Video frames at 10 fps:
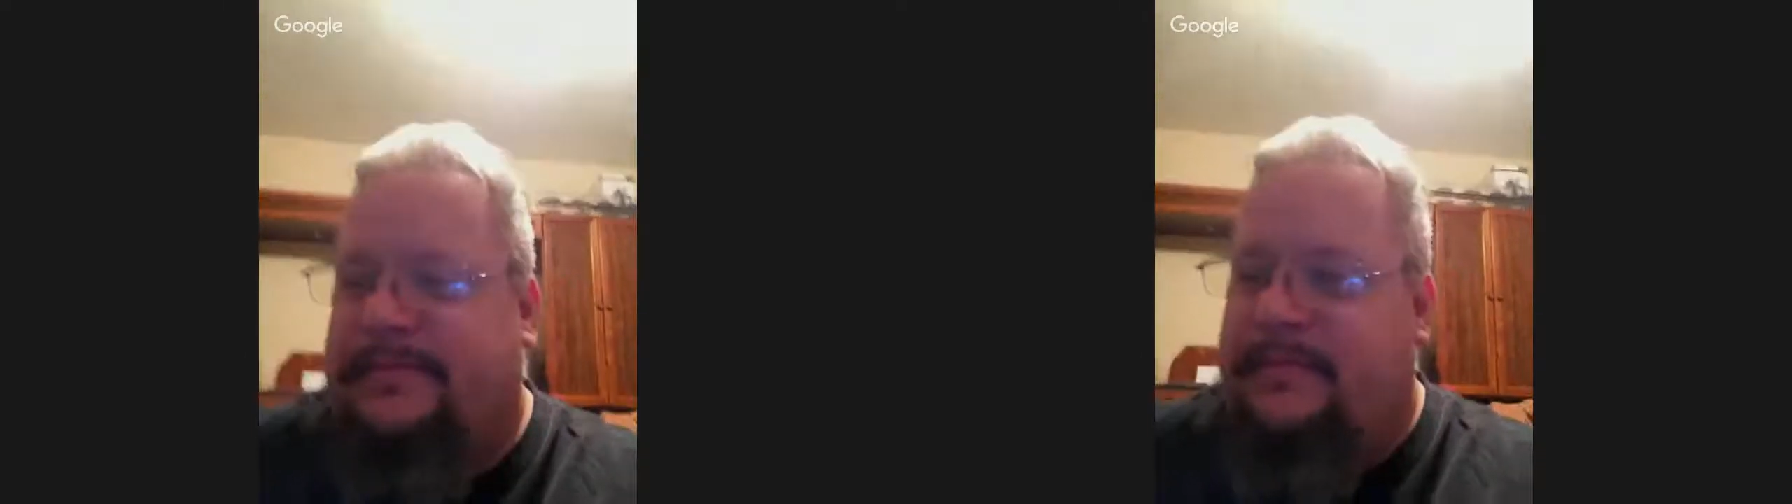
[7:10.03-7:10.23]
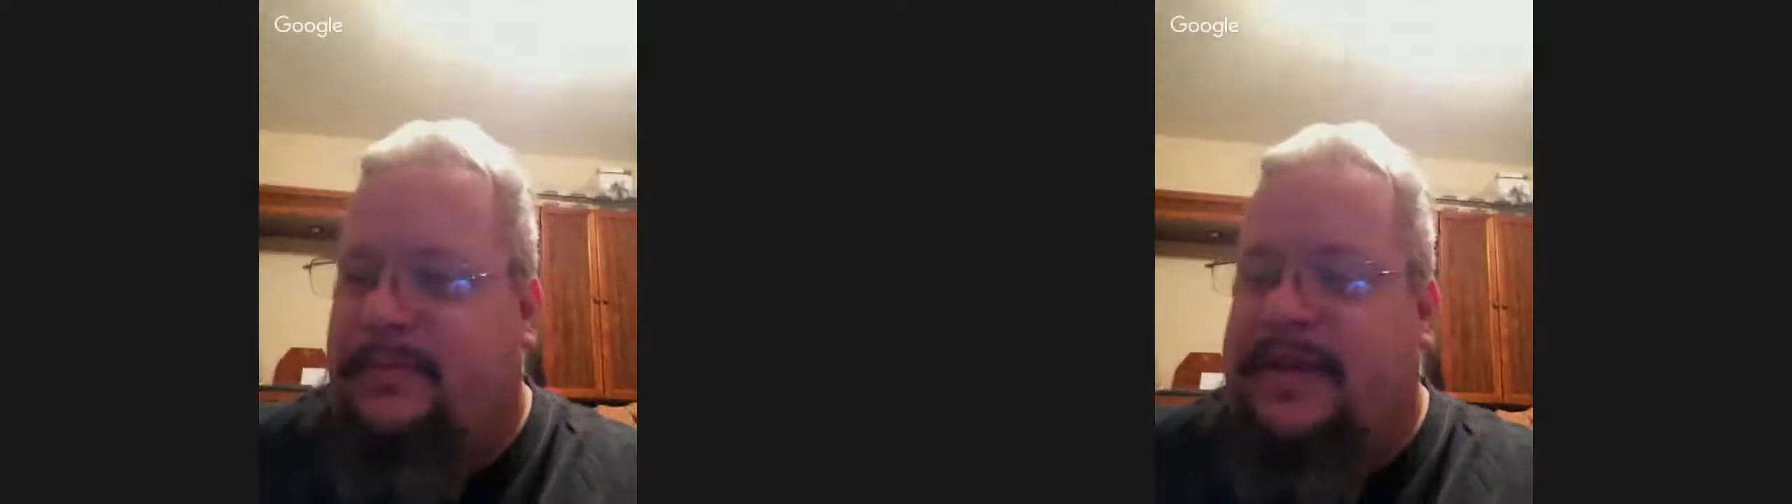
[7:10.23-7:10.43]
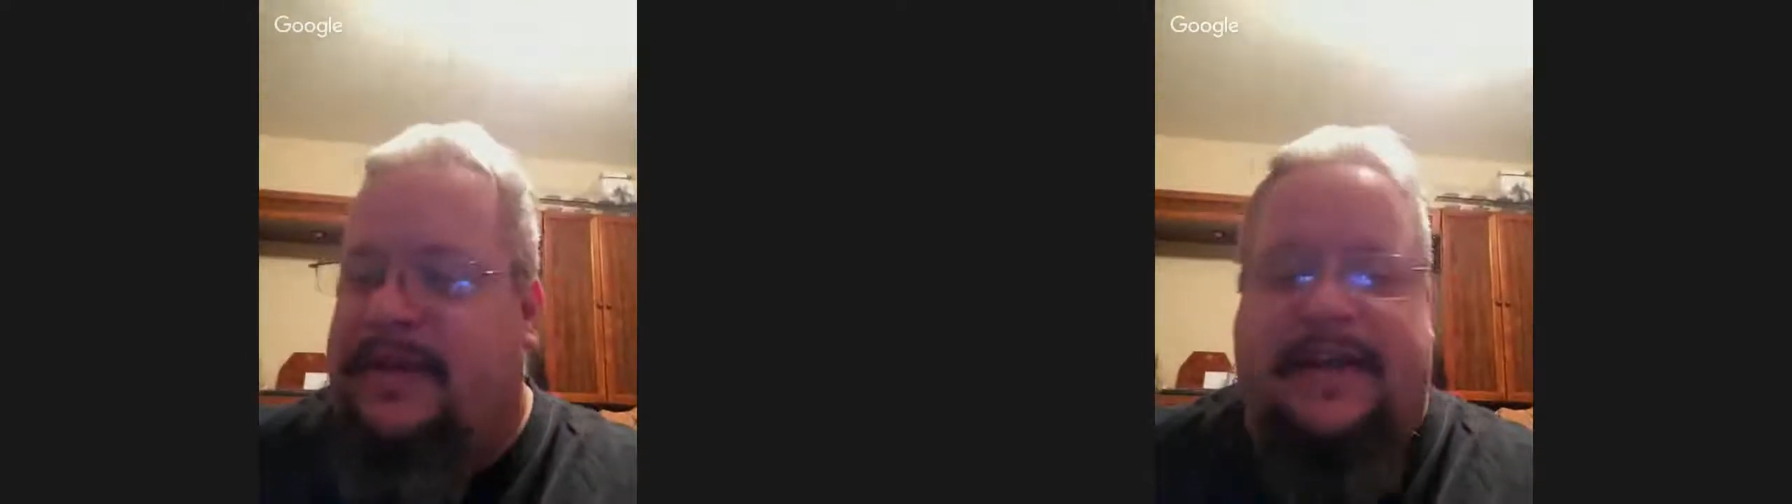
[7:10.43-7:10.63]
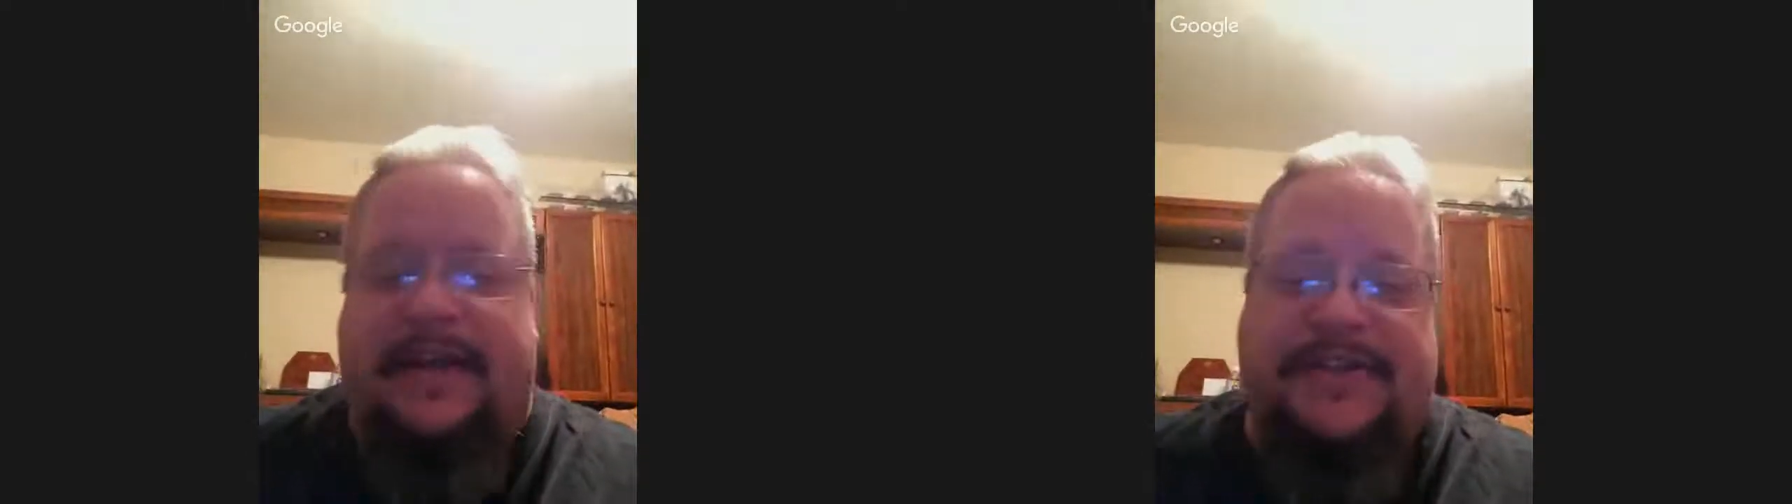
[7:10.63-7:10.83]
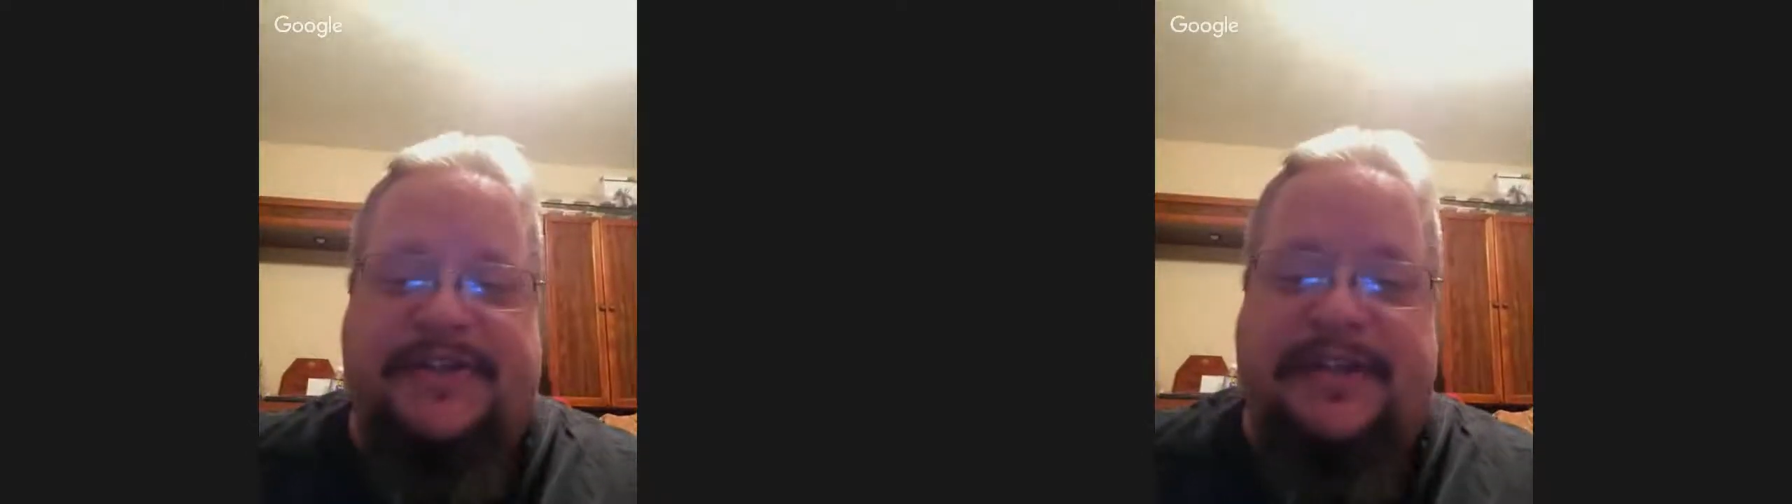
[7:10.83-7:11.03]
me and
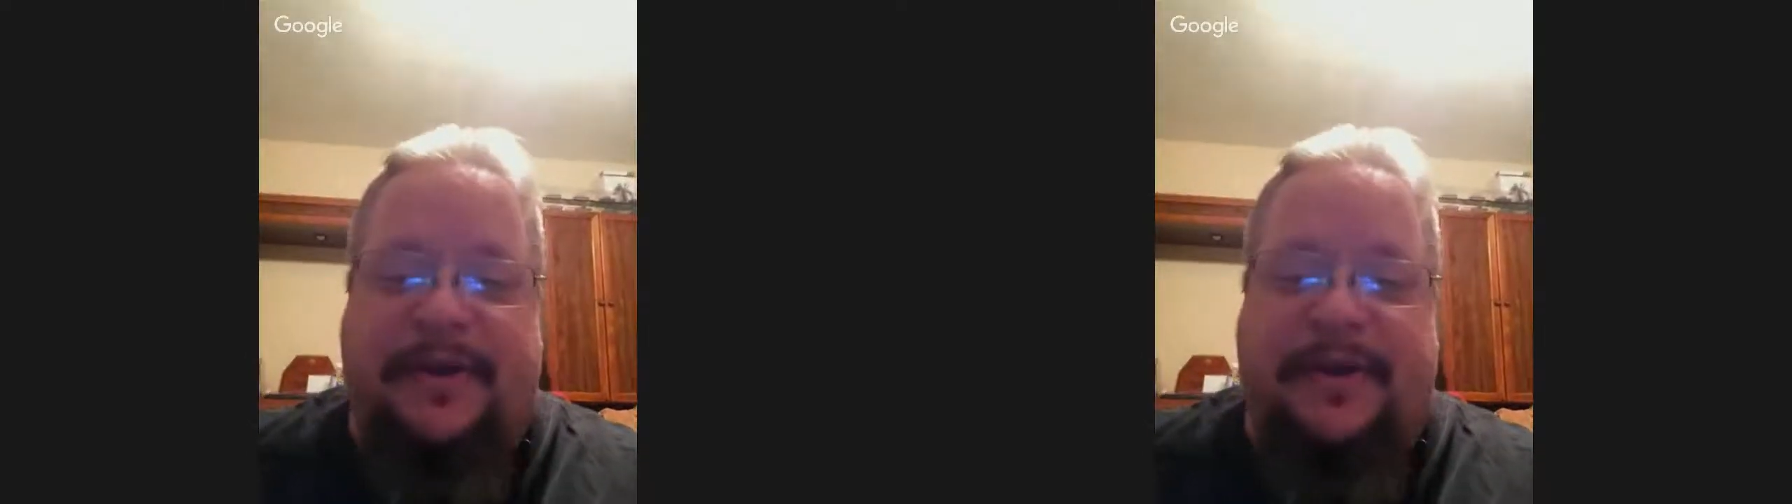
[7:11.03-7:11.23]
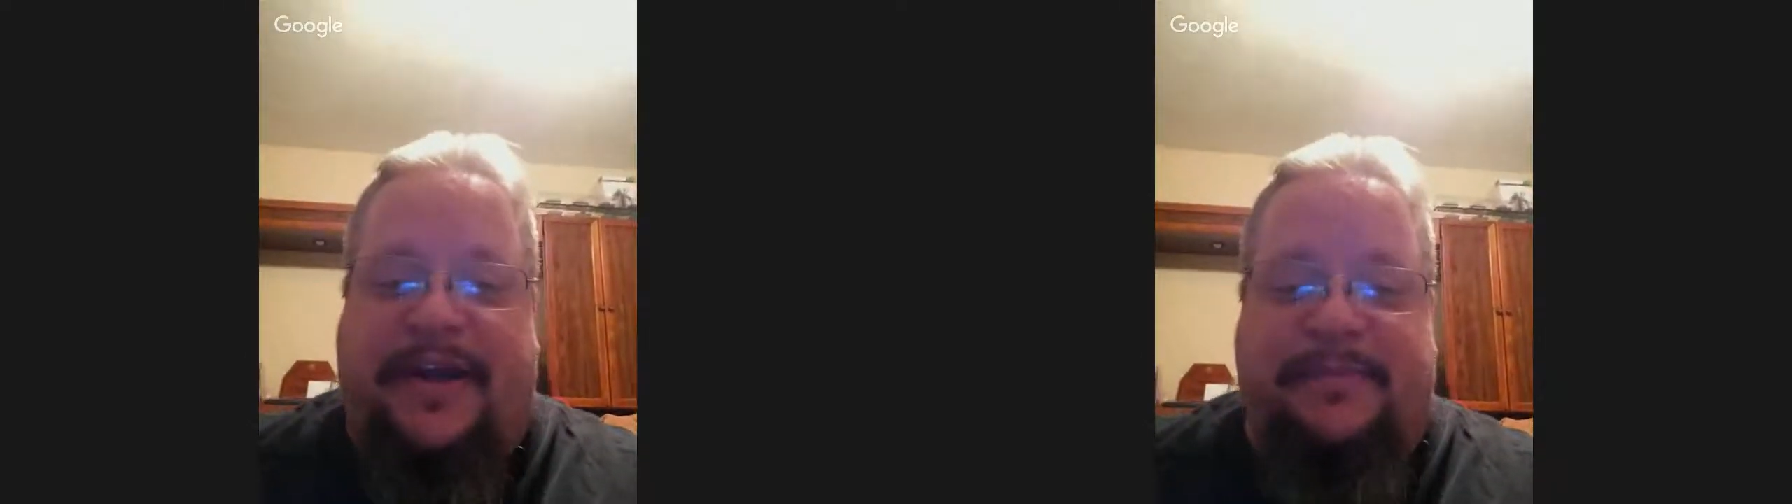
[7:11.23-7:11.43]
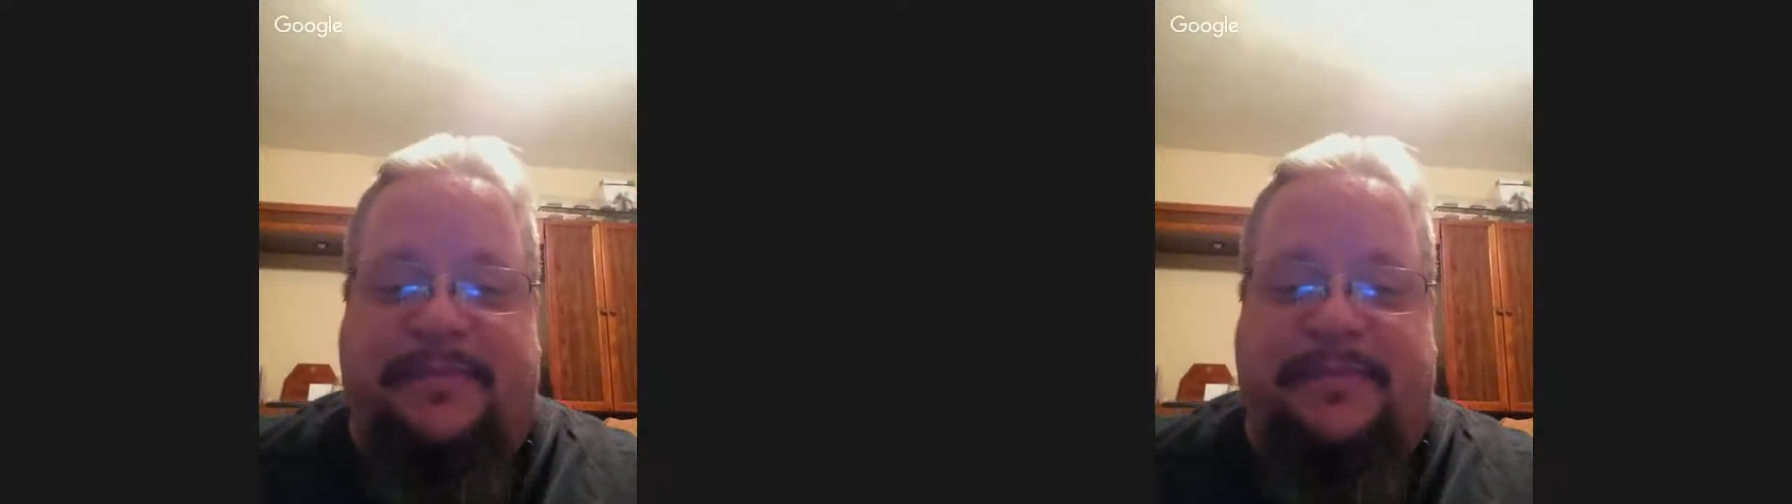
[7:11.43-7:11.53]
Dance unloaded on them.